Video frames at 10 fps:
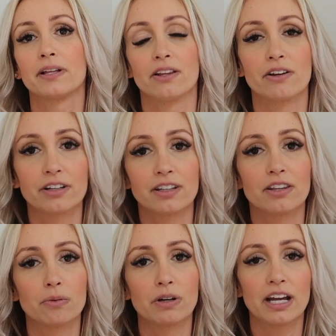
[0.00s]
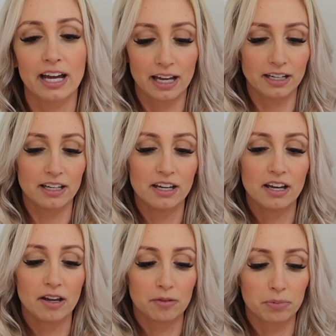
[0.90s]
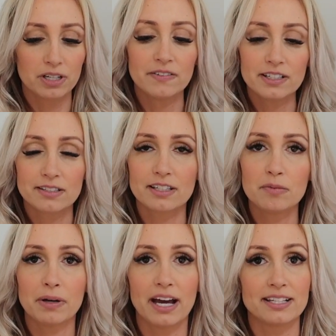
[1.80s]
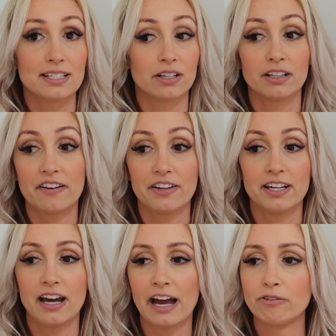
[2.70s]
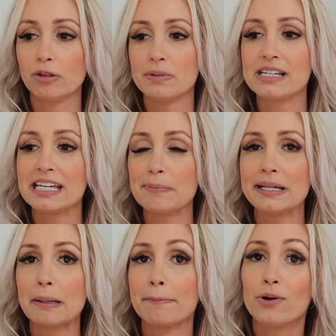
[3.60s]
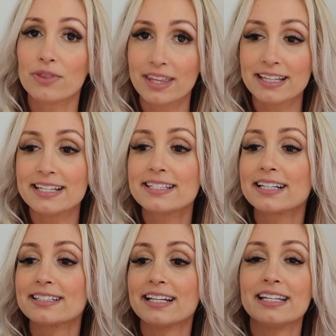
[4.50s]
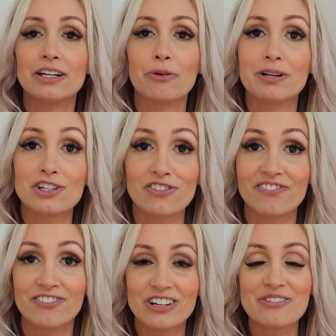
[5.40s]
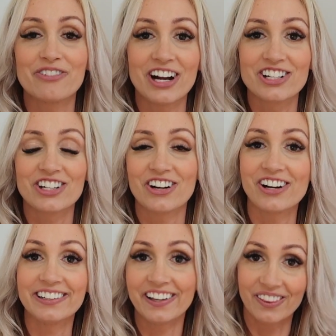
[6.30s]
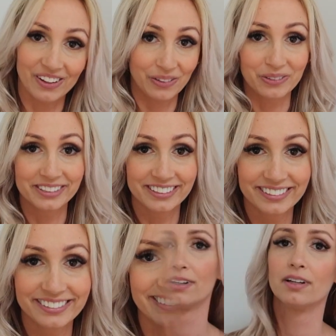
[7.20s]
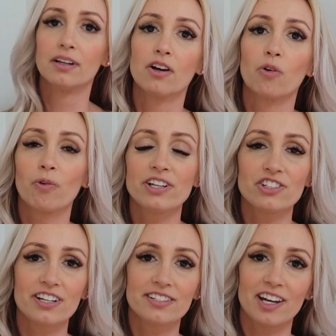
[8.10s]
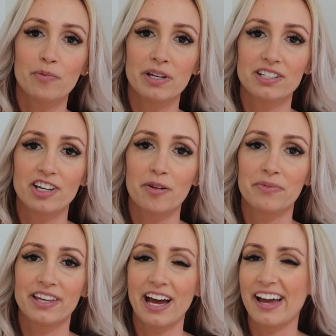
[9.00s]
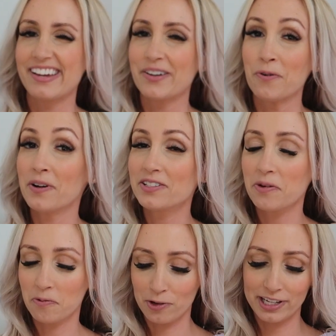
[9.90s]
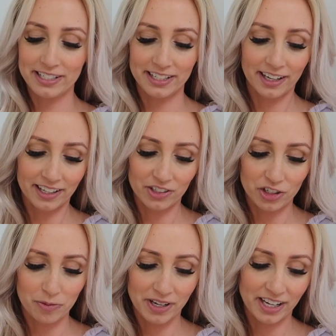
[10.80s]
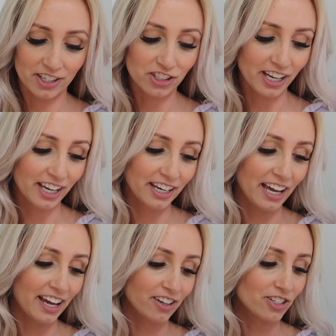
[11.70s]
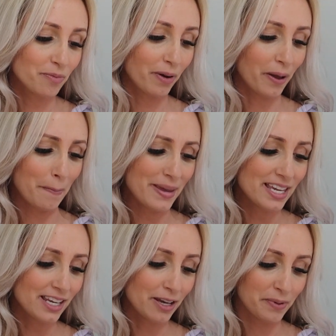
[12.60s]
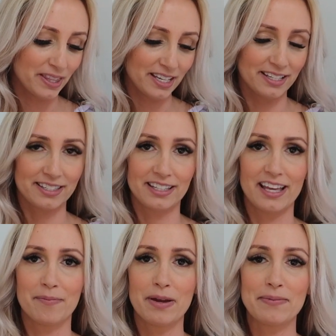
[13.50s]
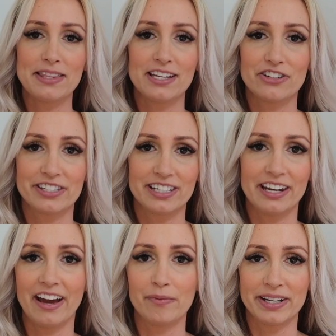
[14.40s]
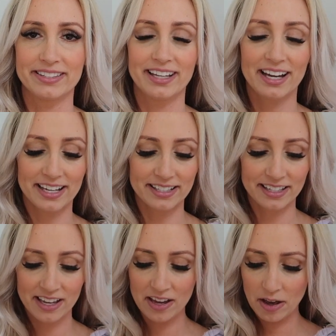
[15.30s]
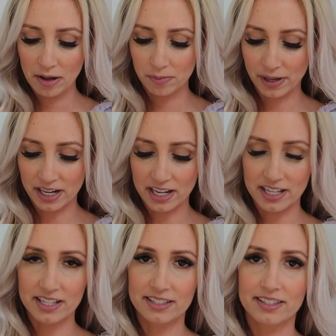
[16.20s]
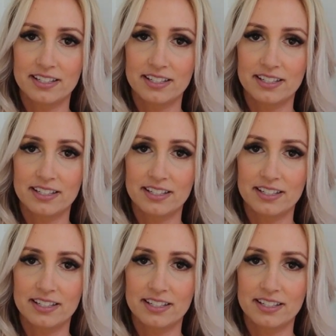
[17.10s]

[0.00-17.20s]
bit longer than the one I had previously, but I still love it. I will be keeping both of these because I need a re refresh on those. One dress that I picked up that I wasn't really digging too much, and I actually bought a medium in this, and maybe they just didn't have my size, but it is